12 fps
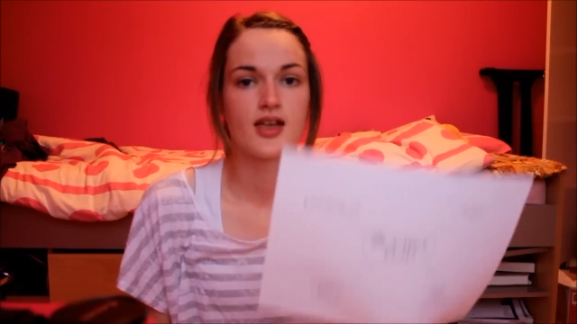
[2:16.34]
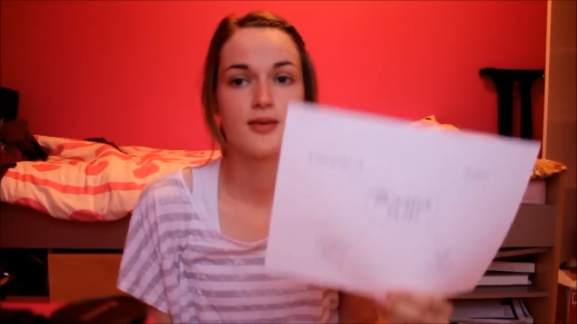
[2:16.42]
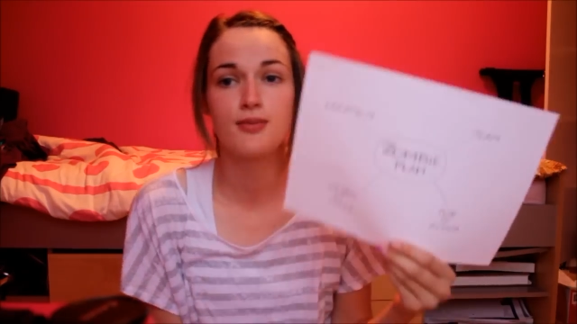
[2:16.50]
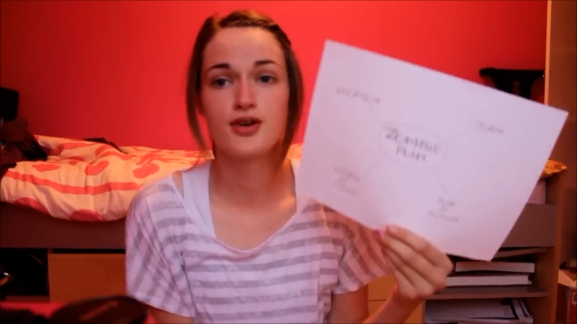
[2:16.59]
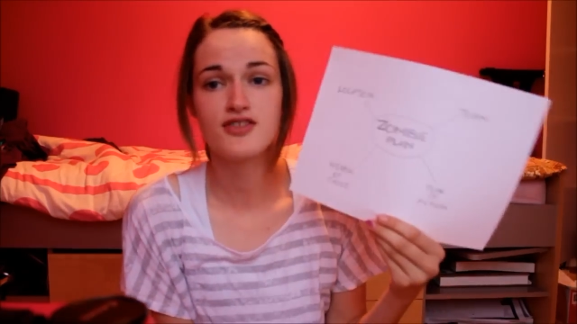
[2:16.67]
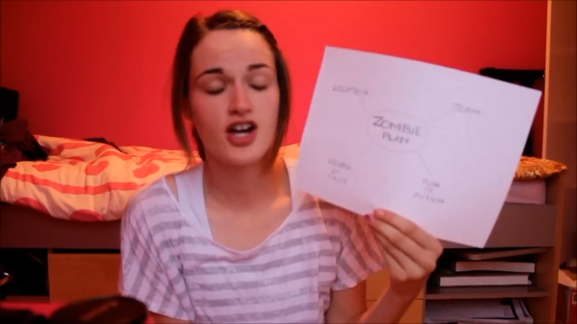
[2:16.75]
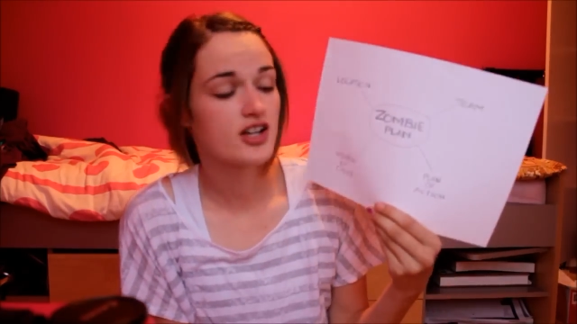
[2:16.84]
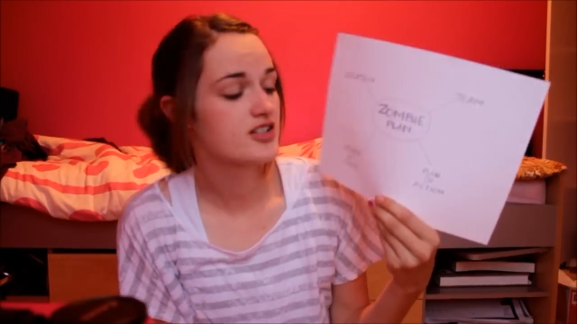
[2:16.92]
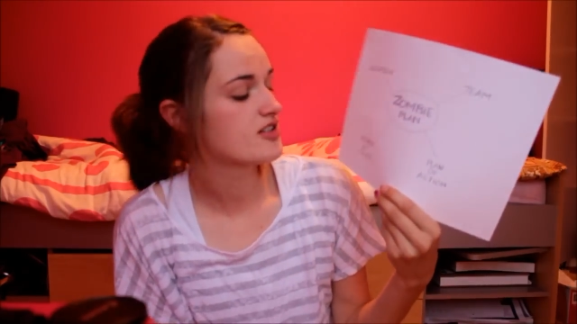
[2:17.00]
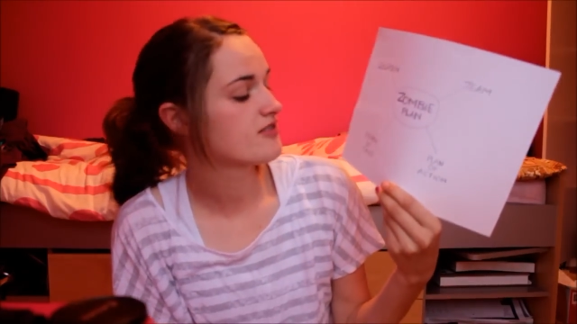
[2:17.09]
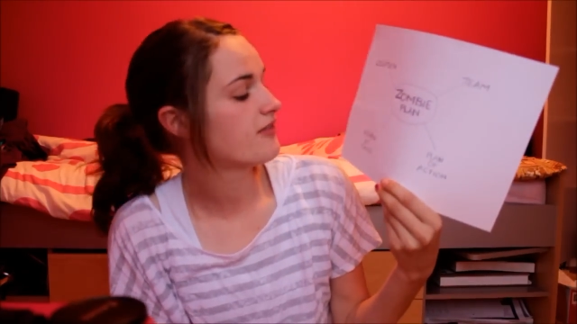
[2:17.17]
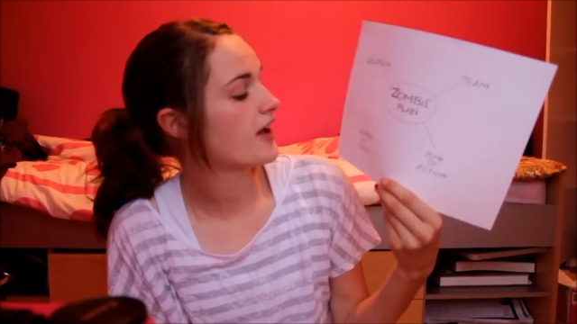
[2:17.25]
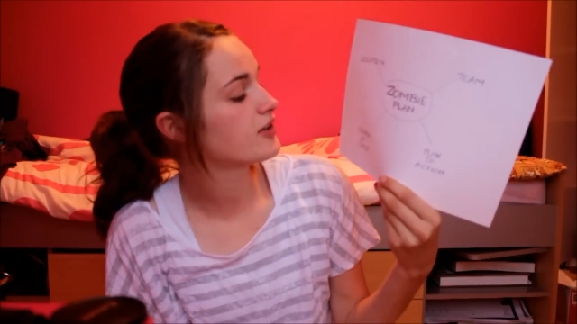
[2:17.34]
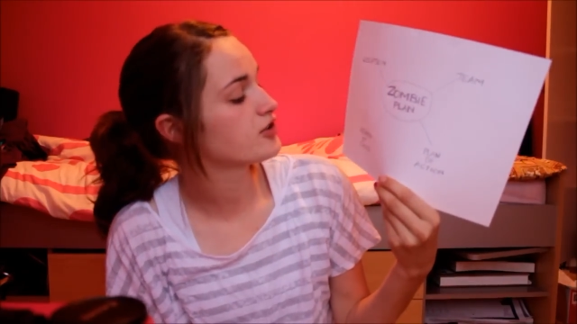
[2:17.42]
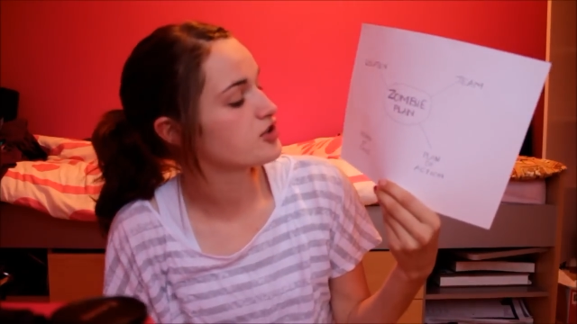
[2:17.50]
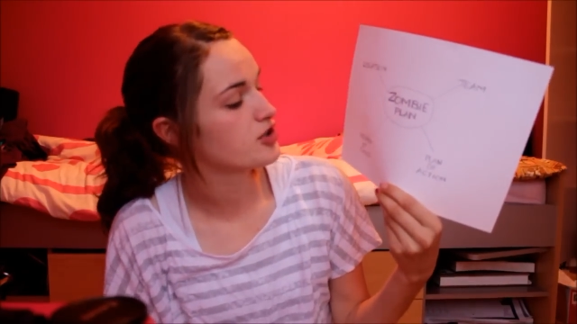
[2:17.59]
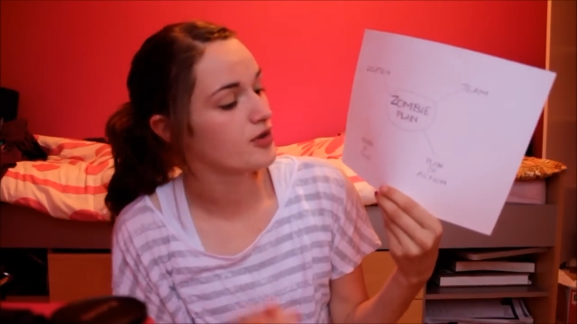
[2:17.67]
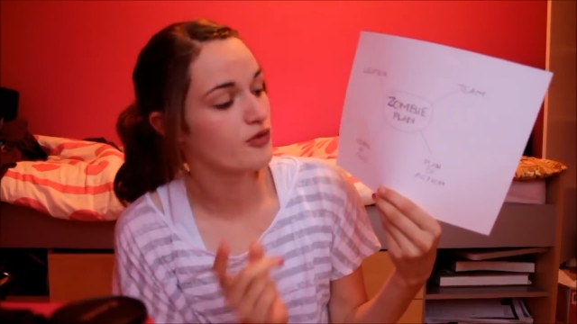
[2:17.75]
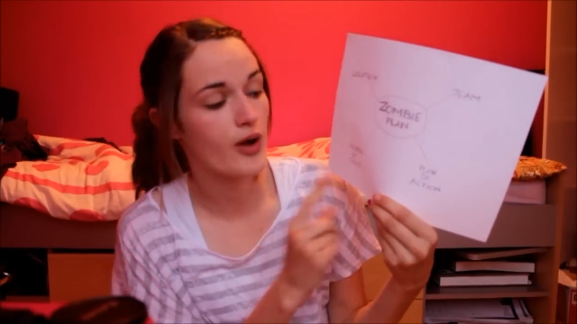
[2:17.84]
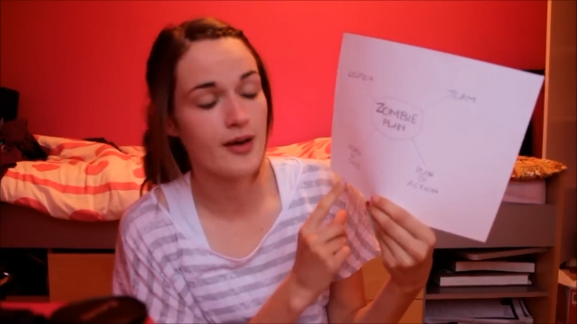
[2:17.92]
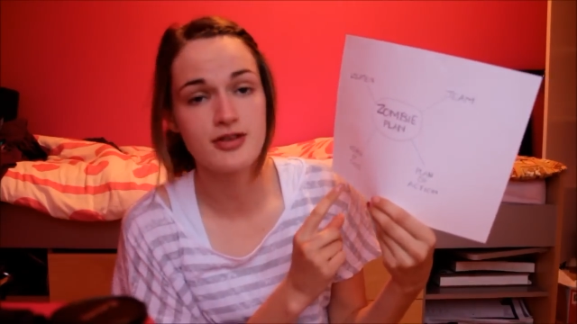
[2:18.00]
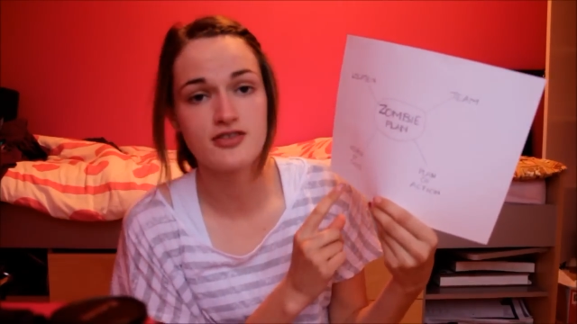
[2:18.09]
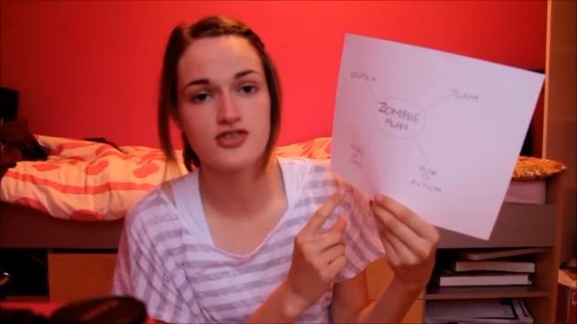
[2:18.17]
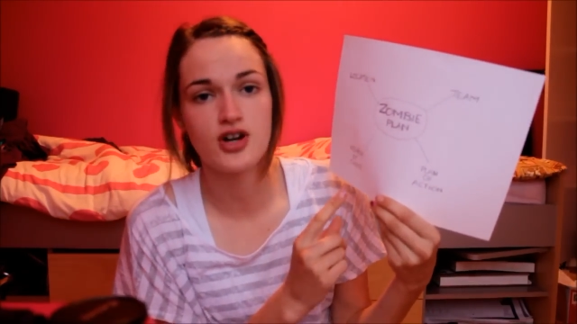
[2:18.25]
Moving on to the final two, we've
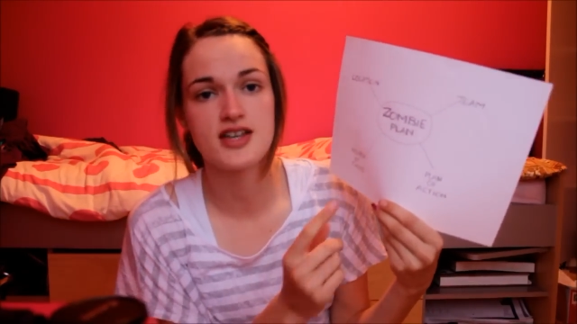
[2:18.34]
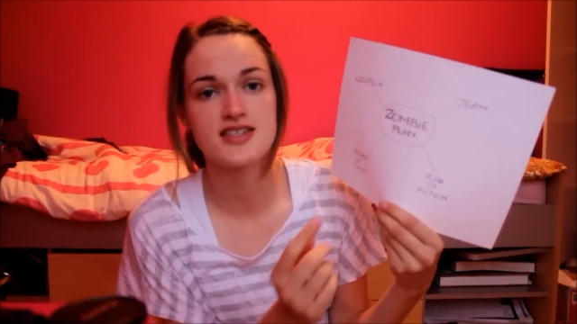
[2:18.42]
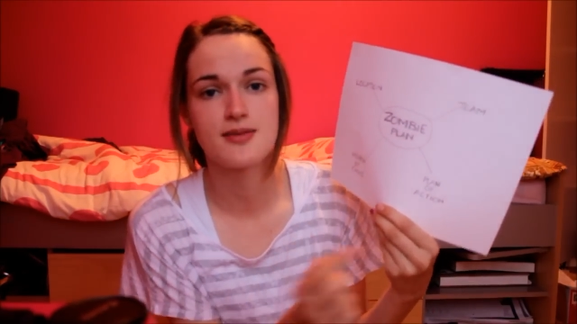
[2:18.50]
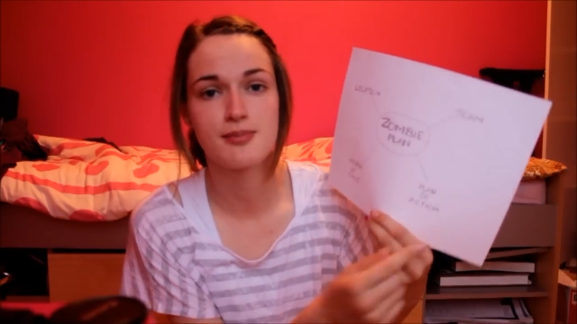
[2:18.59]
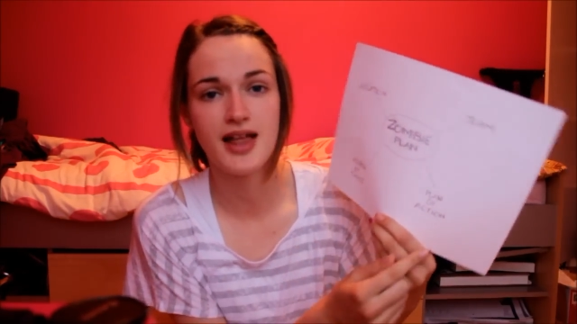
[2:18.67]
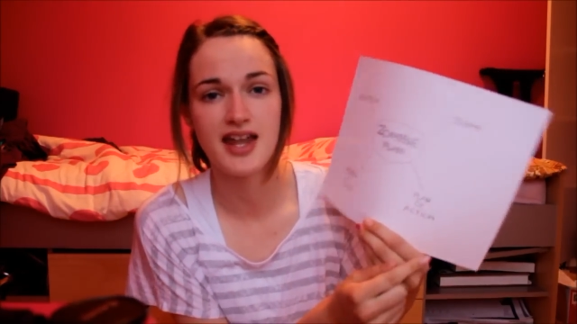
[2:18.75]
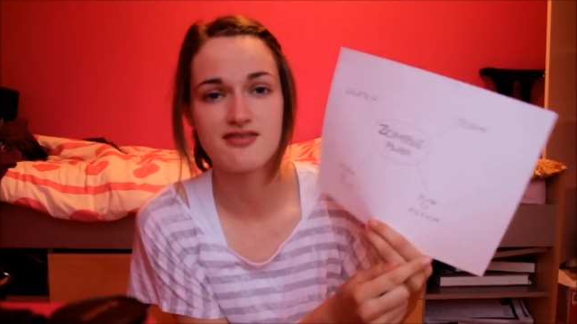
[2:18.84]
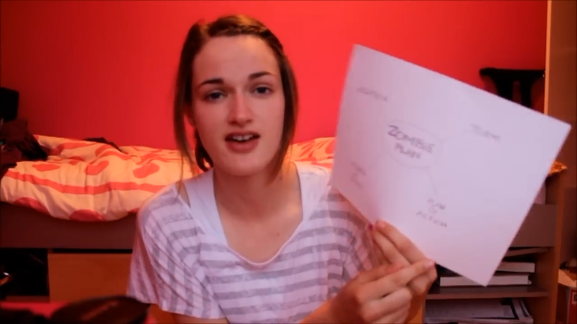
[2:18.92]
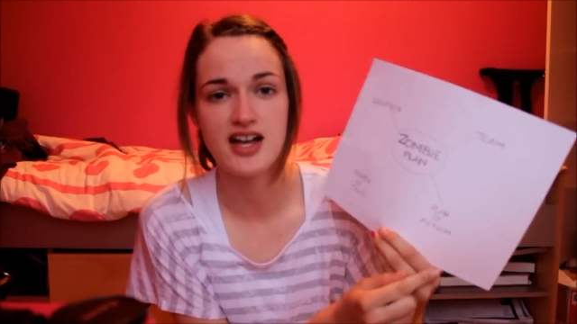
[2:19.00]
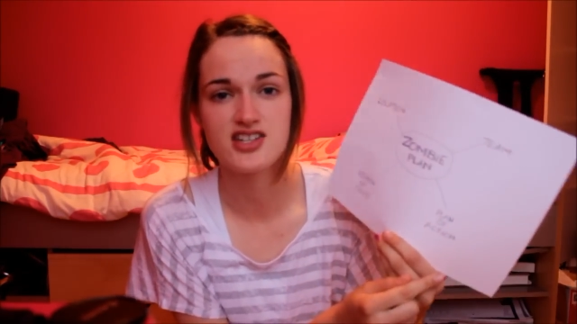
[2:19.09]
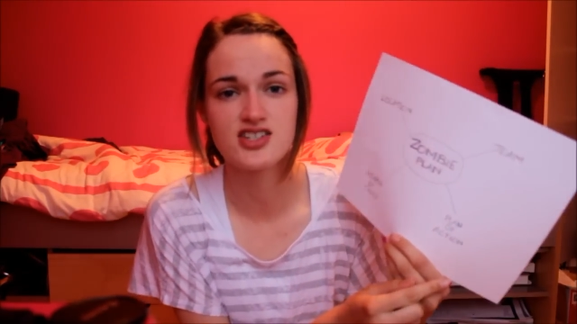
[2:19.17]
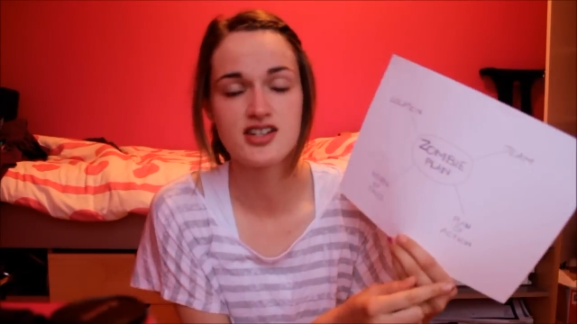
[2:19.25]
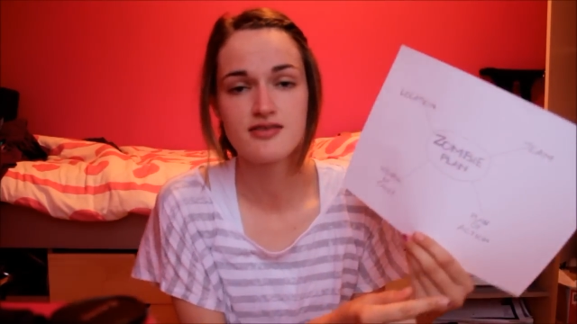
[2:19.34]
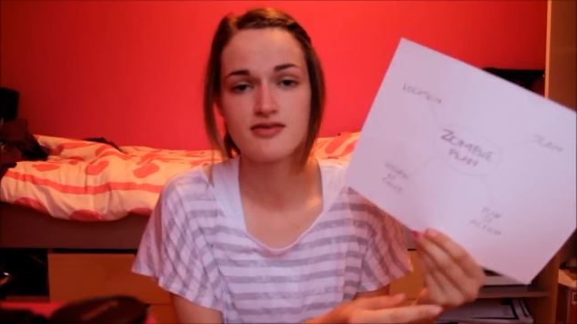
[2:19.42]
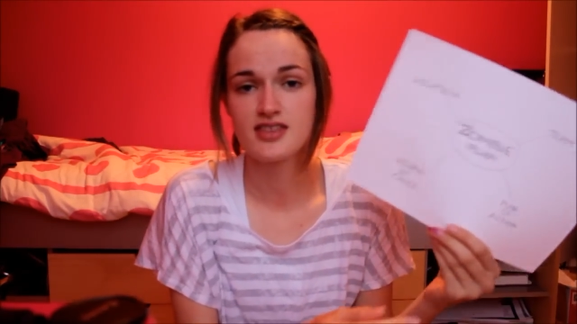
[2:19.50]
weapon of choice and plan of action.